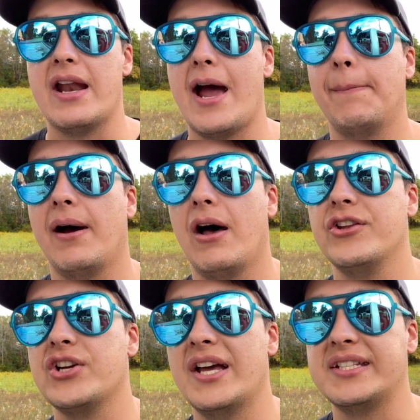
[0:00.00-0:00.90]
I
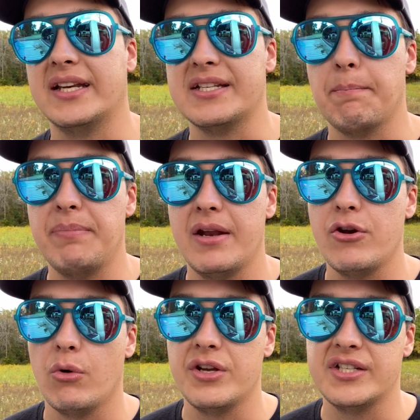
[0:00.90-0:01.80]
apologize, it is a bit
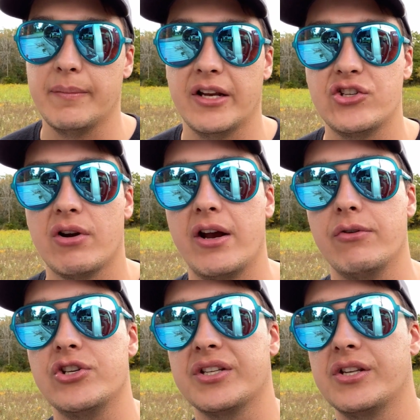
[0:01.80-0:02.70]
noisy. I'm going to try to
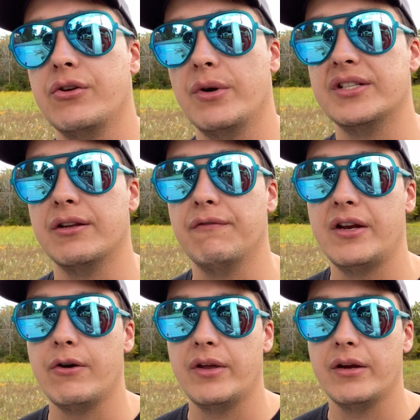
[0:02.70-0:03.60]
adjust the noise in the
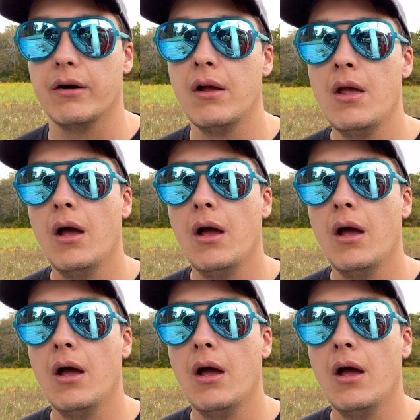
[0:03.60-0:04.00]
video here.